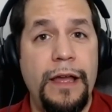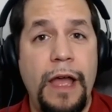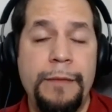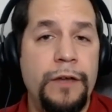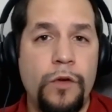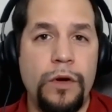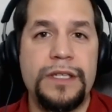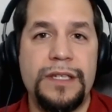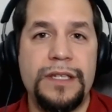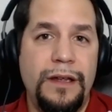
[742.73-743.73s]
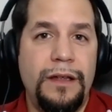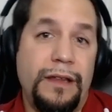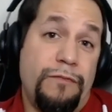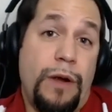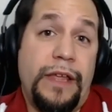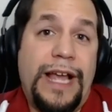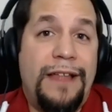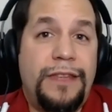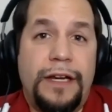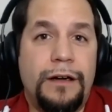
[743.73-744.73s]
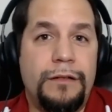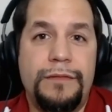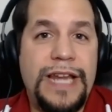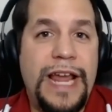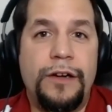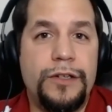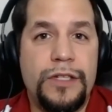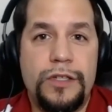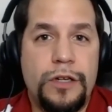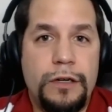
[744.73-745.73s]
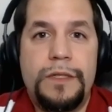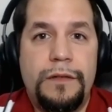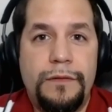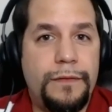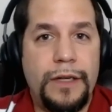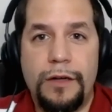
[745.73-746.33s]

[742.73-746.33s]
I mean, of course, they've probably got their standards in terms of,